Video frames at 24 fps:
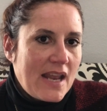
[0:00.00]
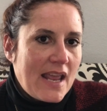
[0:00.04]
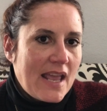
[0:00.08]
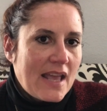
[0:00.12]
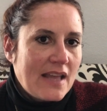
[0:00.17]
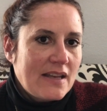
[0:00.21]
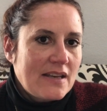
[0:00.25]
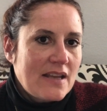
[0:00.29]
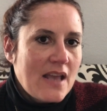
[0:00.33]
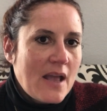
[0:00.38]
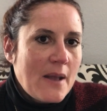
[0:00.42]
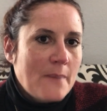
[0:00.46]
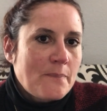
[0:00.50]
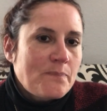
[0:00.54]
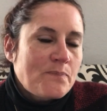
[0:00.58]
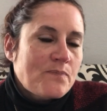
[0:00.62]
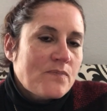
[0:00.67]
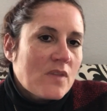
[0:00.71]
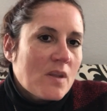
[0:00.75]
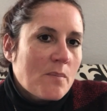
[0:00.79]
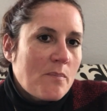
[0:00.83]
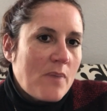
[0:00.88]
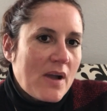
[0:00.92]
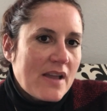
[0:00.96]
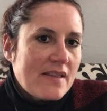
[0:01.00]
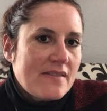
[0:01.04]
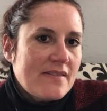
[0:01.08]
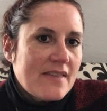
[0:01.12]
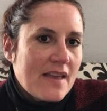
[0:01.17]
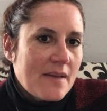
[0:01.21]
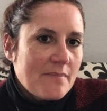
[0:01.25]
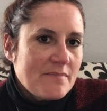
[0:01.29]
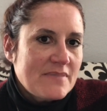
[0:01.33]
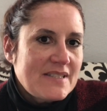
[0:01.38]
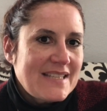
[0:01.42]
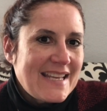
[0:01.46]
And by
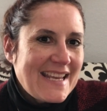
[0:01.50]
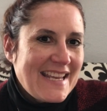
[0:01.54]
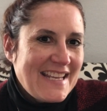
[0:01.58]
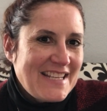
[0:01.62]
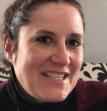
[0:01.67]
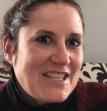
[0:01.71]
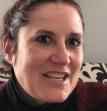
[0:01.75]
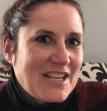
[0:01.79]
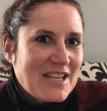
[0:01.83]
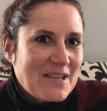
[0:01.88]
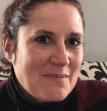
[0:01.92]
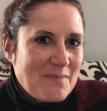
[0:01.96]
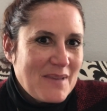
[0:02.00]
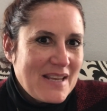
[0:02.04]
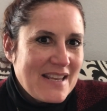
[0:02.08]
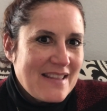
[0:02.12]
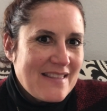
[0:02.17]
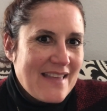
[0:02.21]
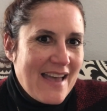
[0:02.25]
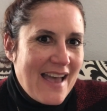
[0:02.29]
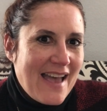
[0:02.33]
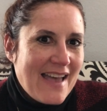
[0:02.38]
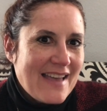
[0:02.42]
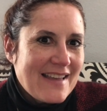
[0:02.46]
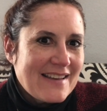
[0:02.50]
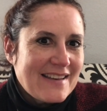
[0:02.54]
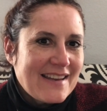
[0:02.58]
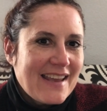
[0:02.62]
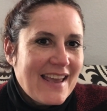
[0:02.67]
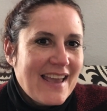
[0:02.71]
them teaching me that,